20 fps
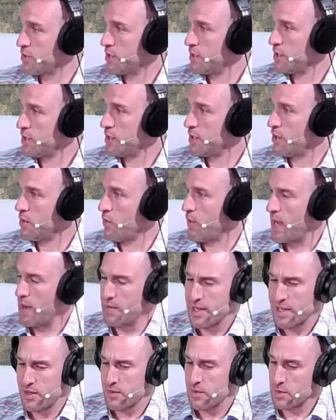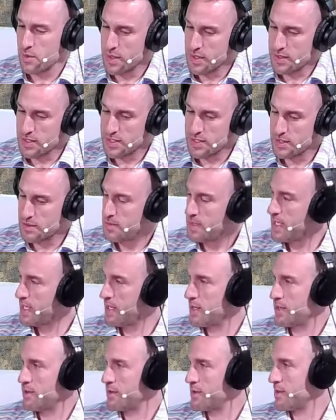Right. Why would anyone want to listen to
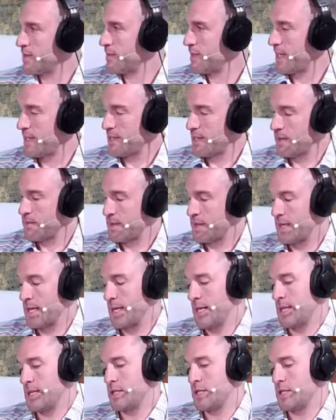me? That type of thing.